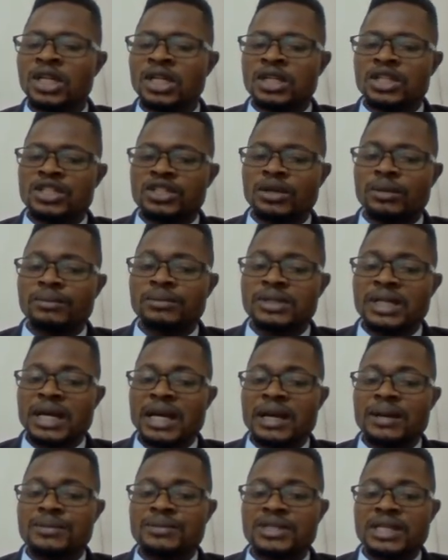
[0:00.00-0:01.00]

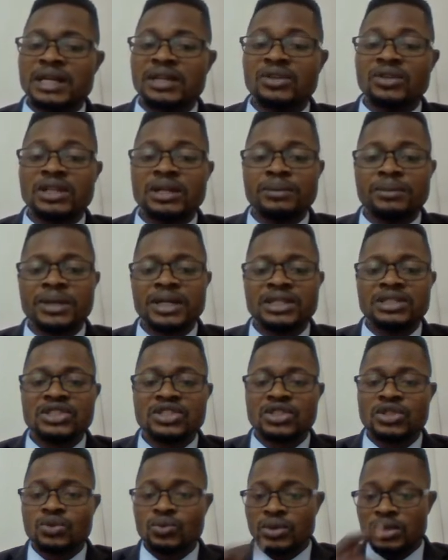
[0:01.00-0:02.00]
Sometimes another
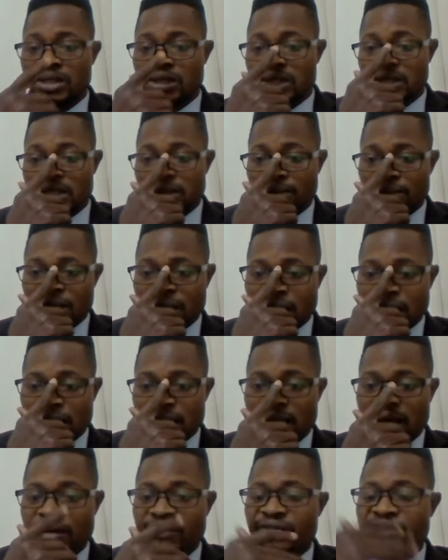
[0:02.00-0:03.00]
matrix with the same
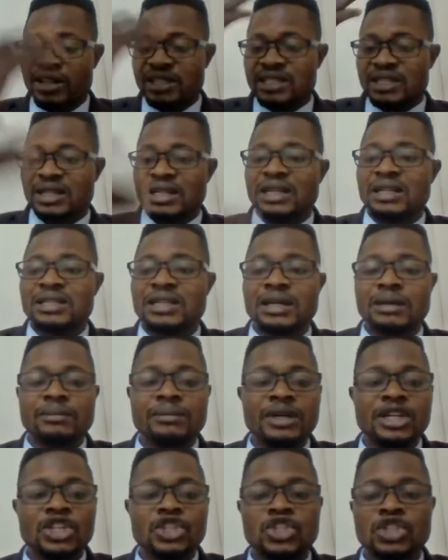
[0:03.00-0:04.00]
vertical
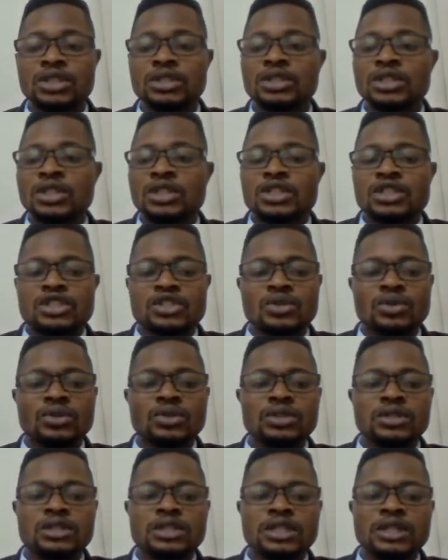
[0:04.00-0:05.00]
dimension.
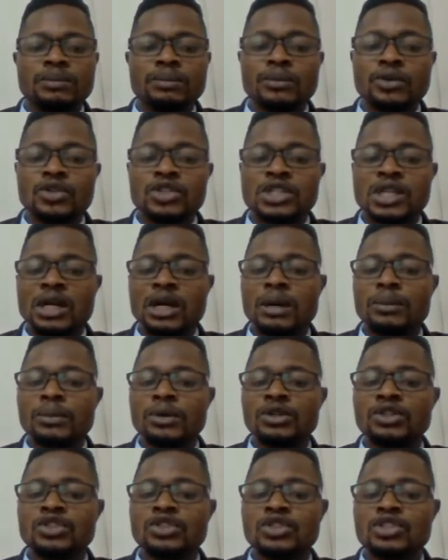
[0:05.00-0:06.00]
So the most
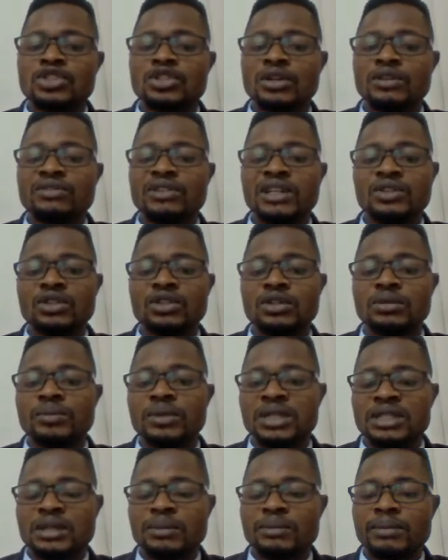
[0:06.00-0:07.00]
common use of an
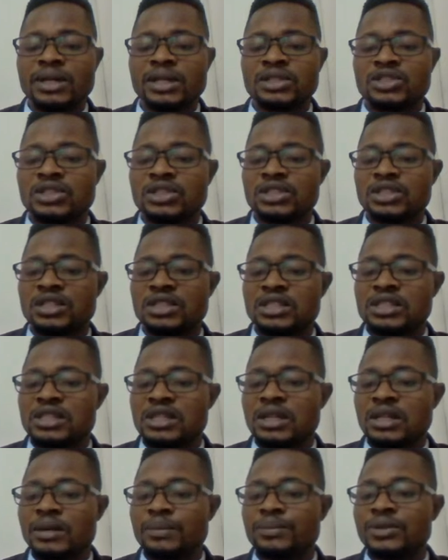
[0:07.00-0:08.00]
augmented matrix is
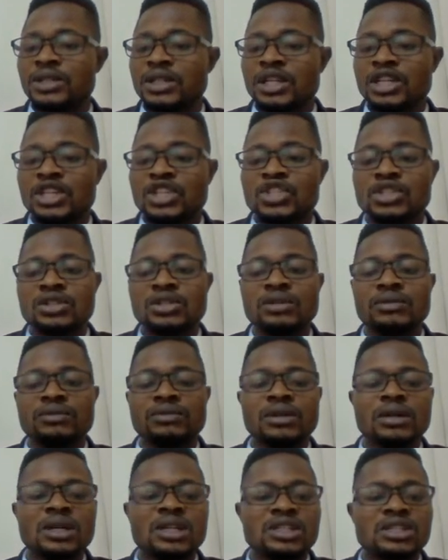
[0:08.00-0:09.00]
the application
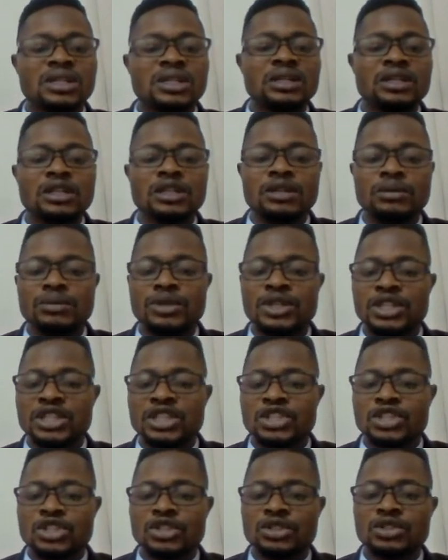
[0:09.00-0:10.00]
of Gaussian
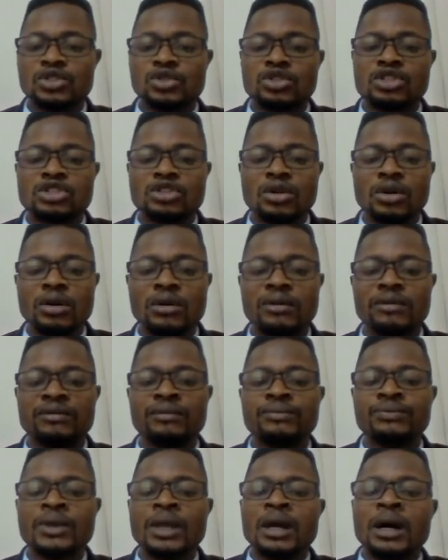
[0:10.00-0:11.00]
elimination to solve
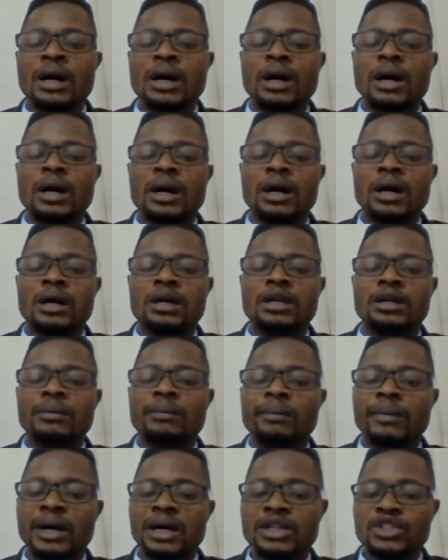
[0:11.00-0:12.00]
a
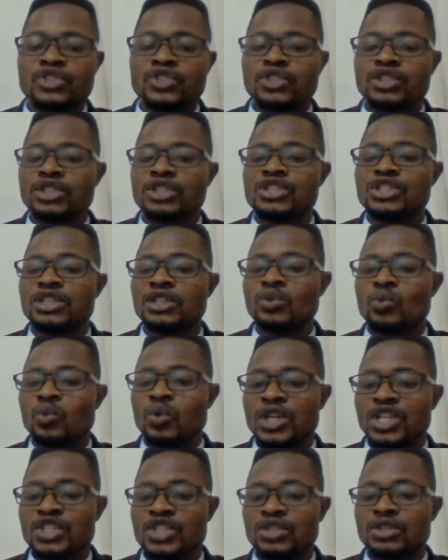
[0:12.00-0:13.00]
matrix
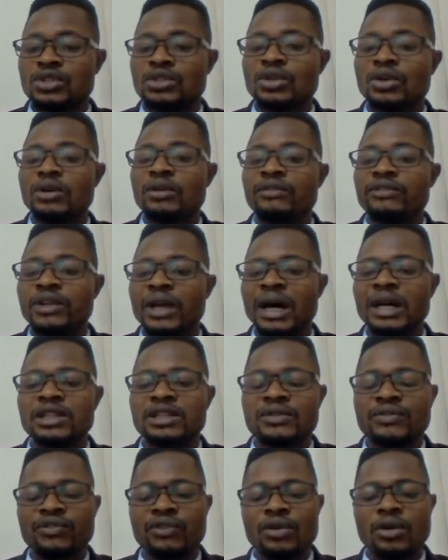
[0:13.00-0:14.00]
equation of
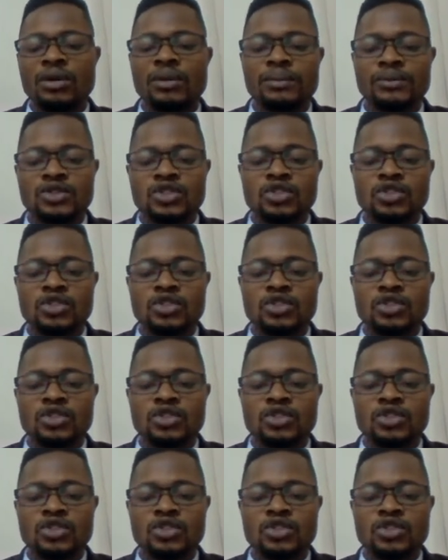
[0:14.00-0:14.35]
that form.